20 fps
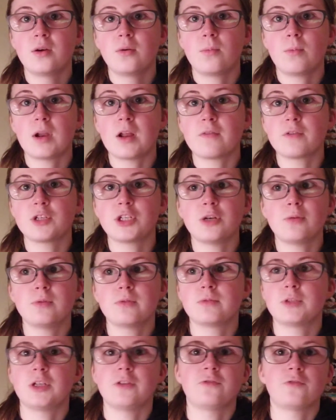Whenever
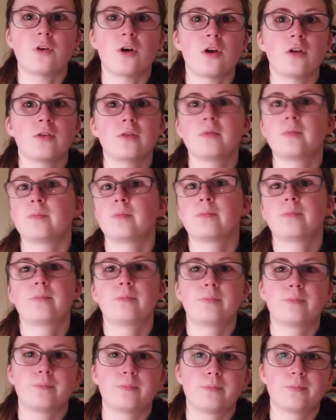she found,
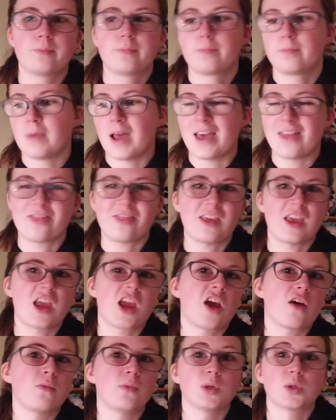I think
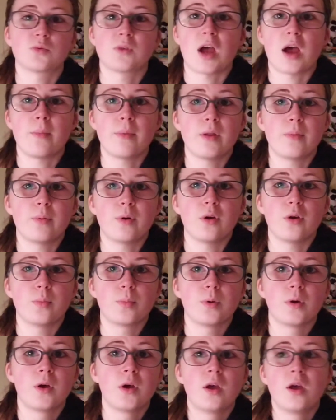it was rabbit
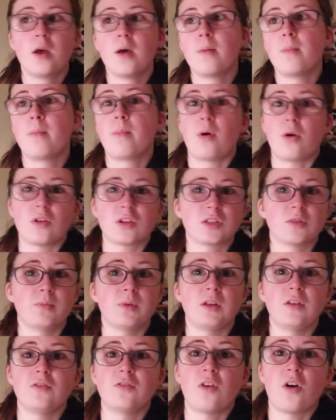poop,
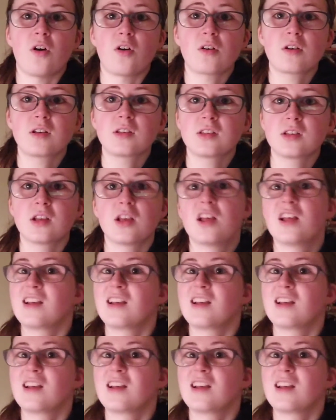possibly fox.